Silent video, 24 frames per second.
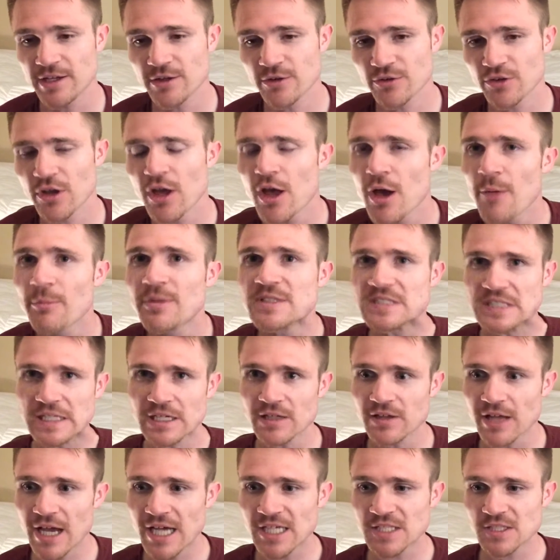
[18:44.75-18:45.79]
but it's going to
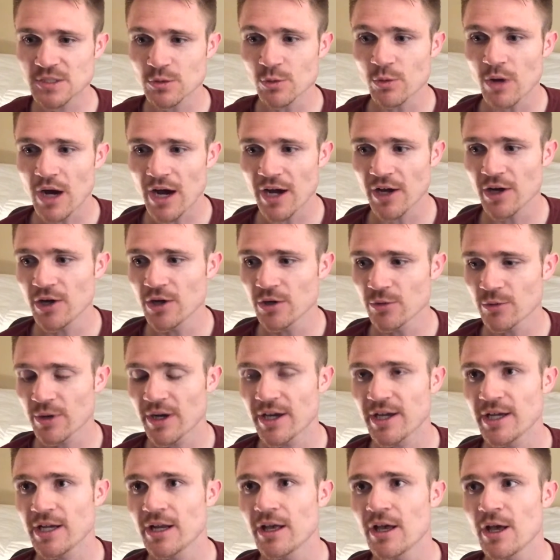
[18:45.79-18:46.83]
last a while,
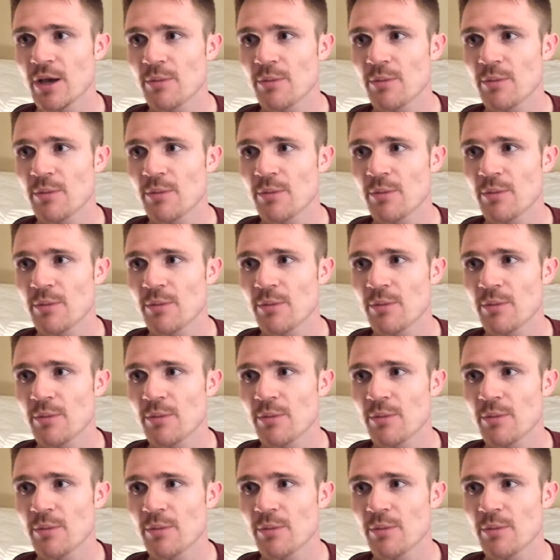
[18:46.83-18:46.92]
right?